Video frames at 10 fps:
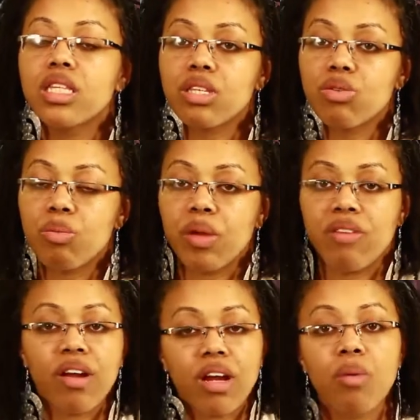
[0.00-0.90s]
to be
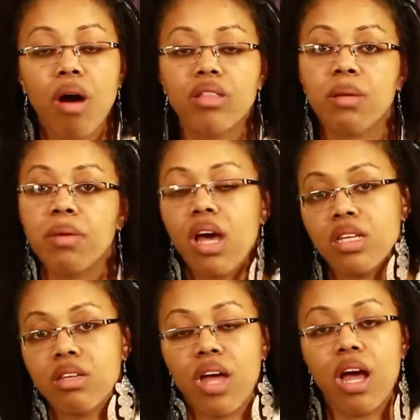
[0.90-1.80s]
very wealthy because
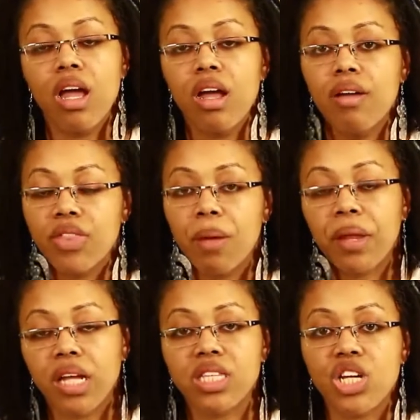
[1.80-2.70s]
of the, the
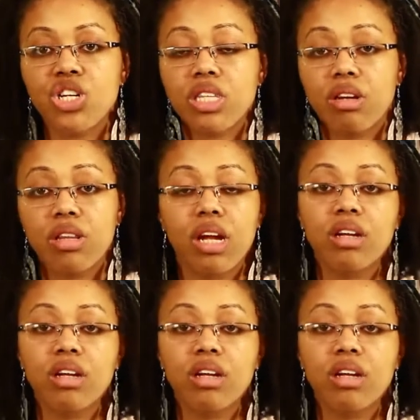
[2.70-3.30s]
plantations that are there.